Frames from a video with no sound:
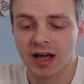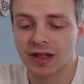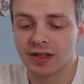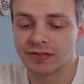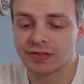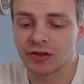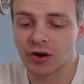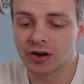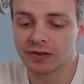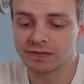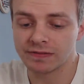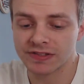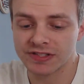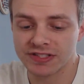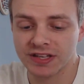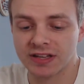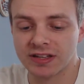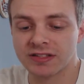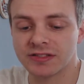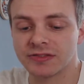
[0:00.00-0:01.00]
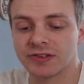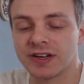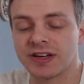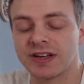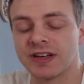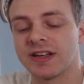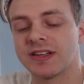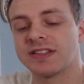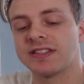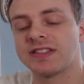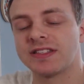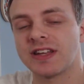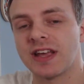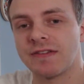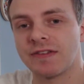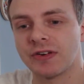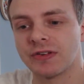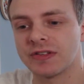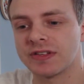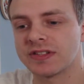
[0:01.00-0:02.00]
A 9 for centering, a
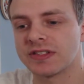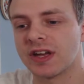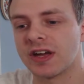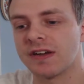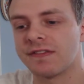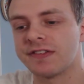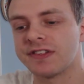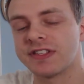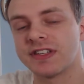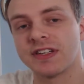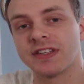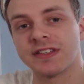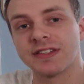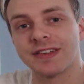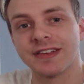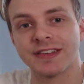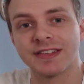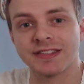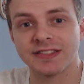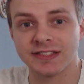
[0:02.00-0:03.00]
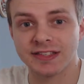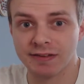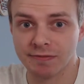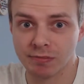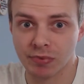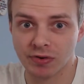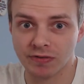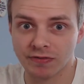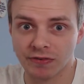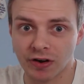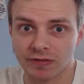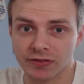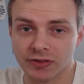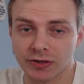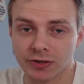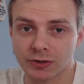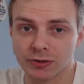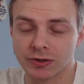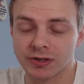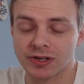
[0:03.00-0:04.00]
7 on the surfaces, a 7.5 on
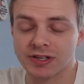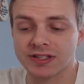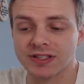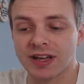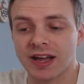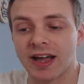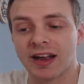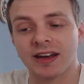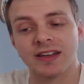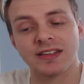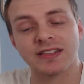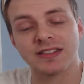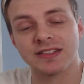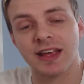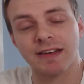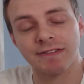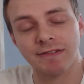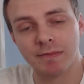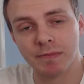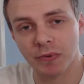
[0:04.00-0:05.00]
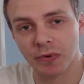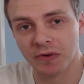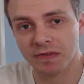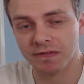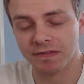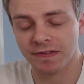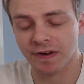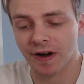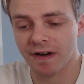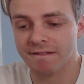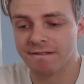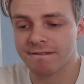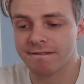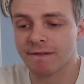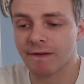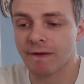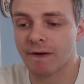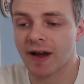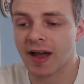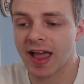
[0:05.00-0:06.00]
the corners, and a 7.5
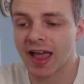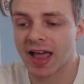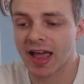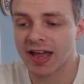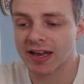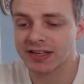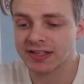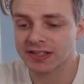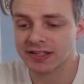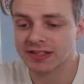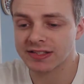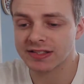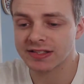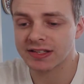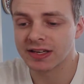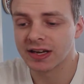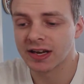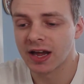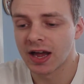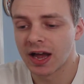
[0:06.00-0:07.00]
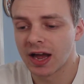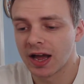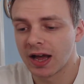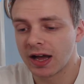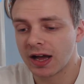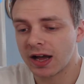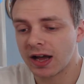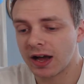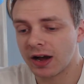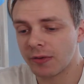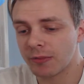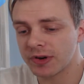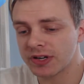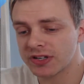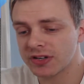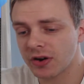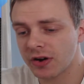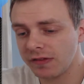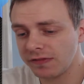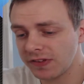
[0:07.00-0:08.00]
for edges.
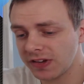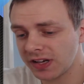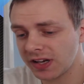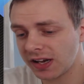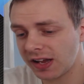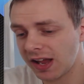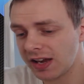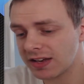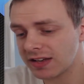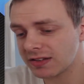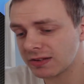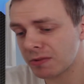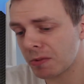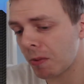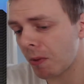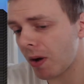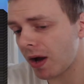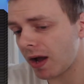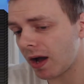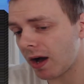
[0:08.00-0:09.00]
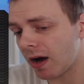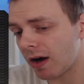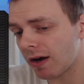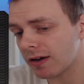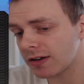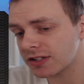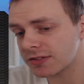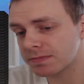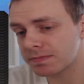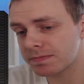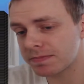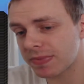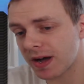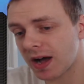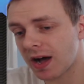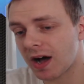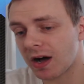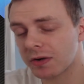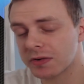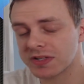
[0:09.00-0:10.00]
which I think again is quite harsh,
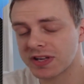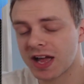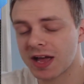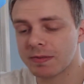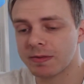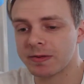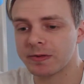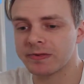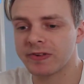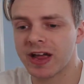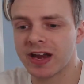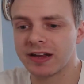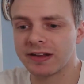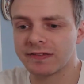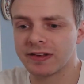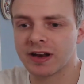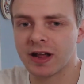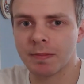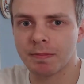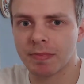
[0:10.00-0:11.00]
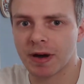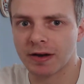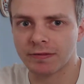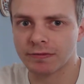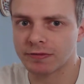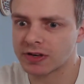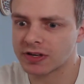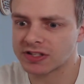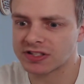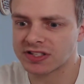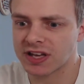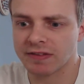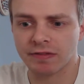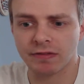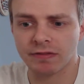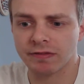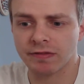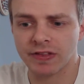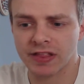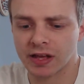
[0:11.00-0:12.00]
but I was happy with anything above a
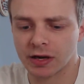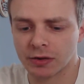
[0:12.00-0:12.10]
7 for